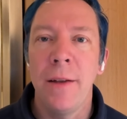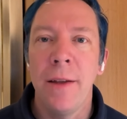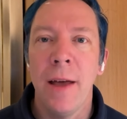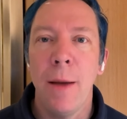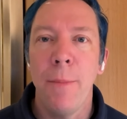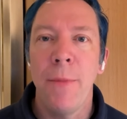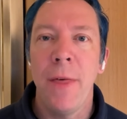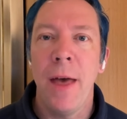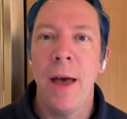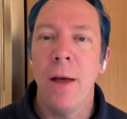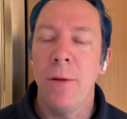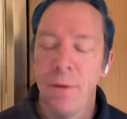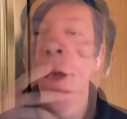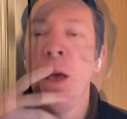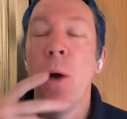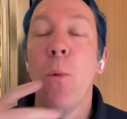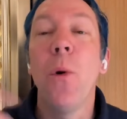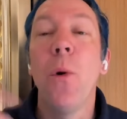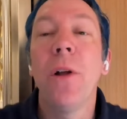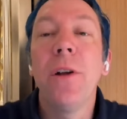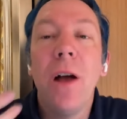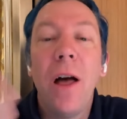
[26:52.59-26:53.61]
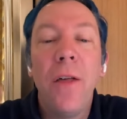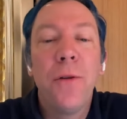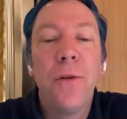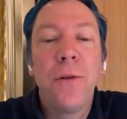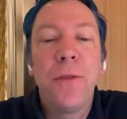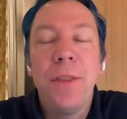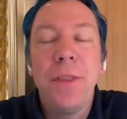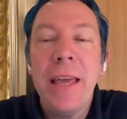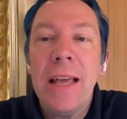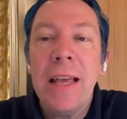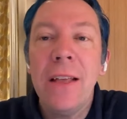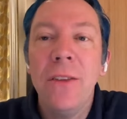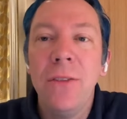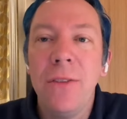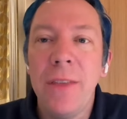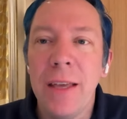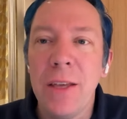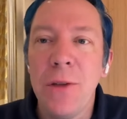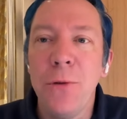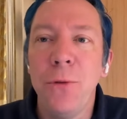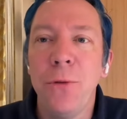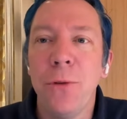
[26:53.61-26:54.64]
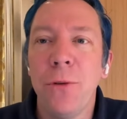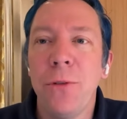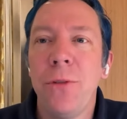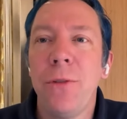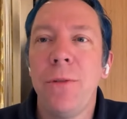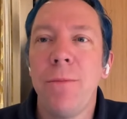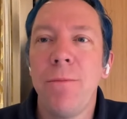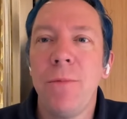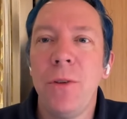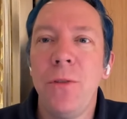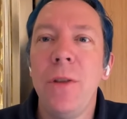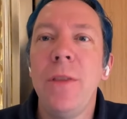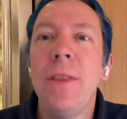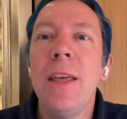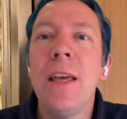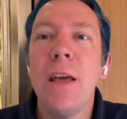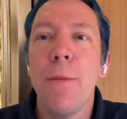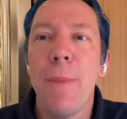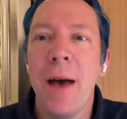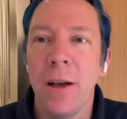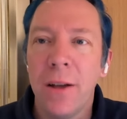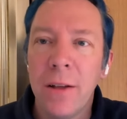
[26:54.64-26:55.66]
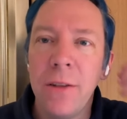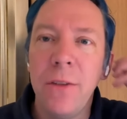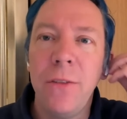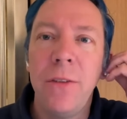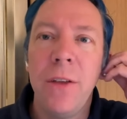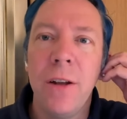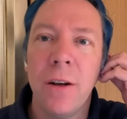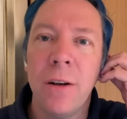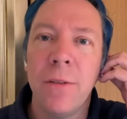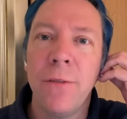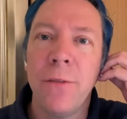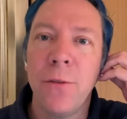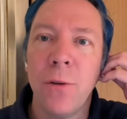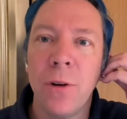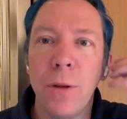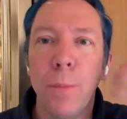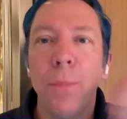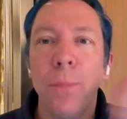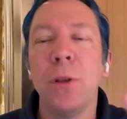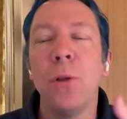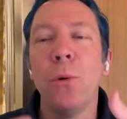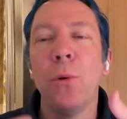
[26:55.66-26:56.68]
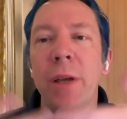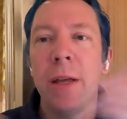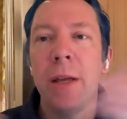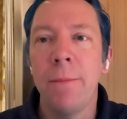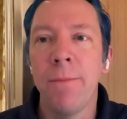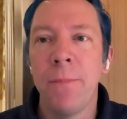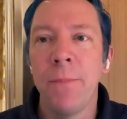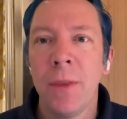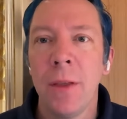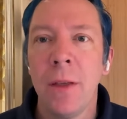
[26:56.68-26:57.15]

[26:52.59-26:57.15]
adopt that what are other things that users should think about consider for deploying